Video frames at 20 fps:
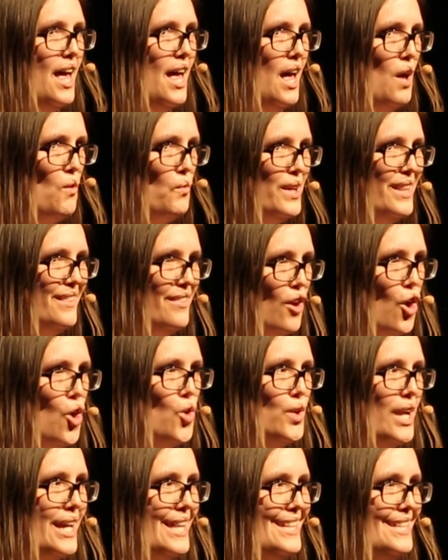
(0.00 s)
And we
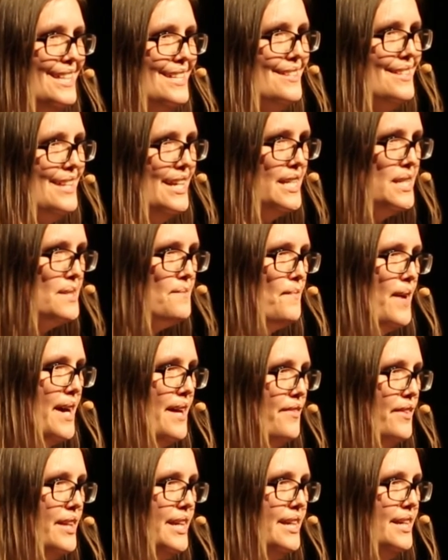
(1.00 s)
know that it is
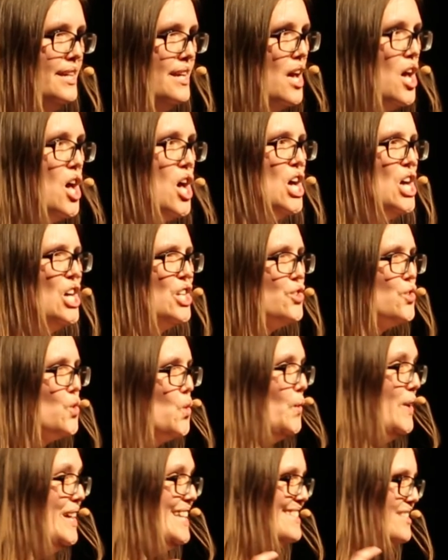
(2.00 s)
expanding.
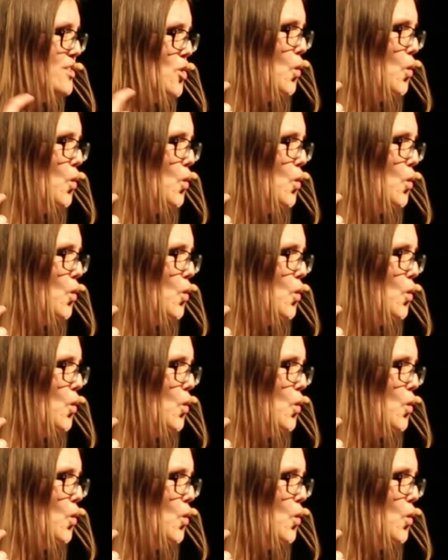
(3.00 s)
So it's